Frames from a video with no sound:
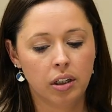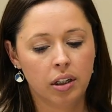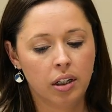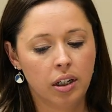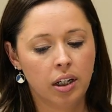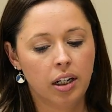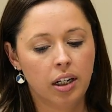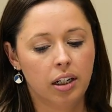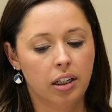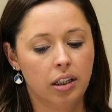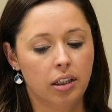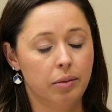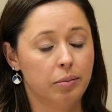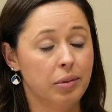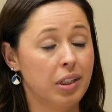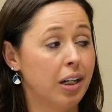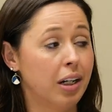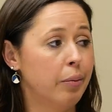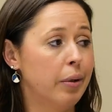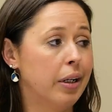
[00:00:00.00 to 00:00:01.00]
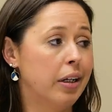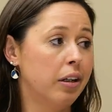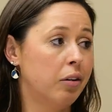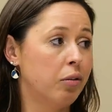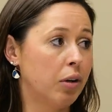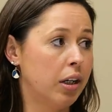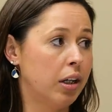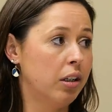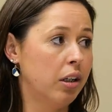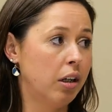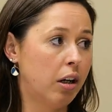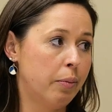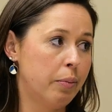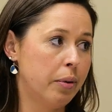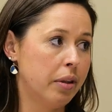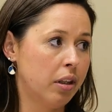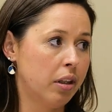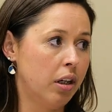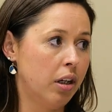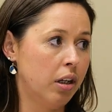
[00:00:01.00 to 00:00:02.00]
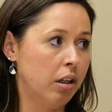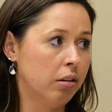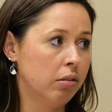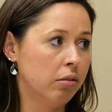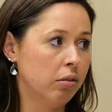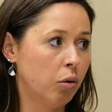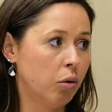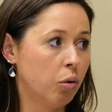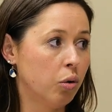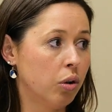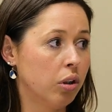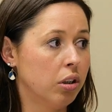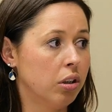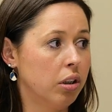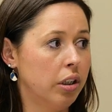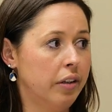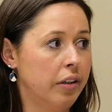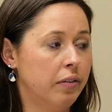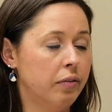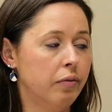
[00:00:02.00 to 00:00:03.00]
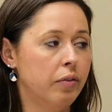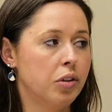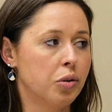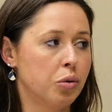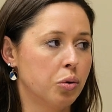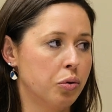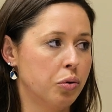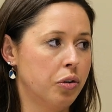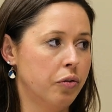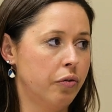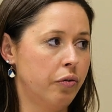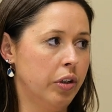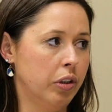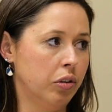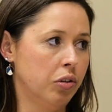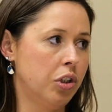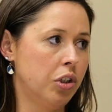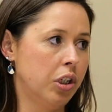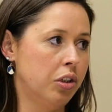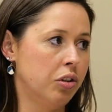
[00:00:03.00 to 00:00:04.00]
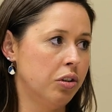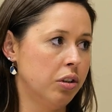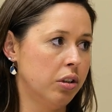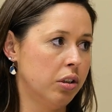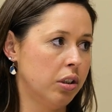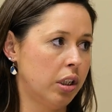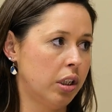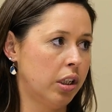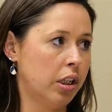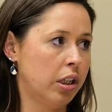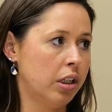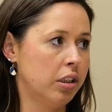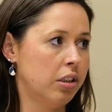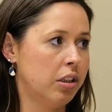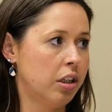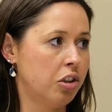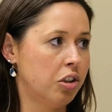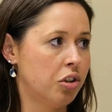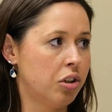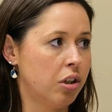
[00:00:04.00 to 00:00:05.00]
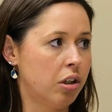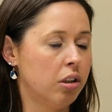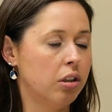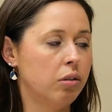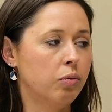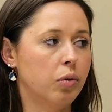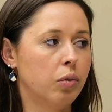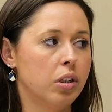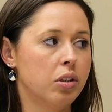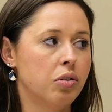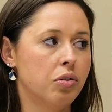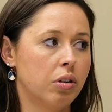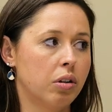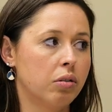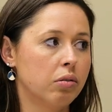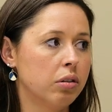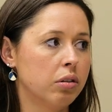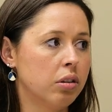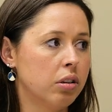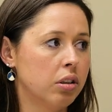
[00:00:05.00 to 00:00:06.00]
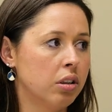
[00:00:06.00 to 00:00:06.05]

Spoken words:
diabetic retinopathy, or even visual field changes like I touched on with strokes.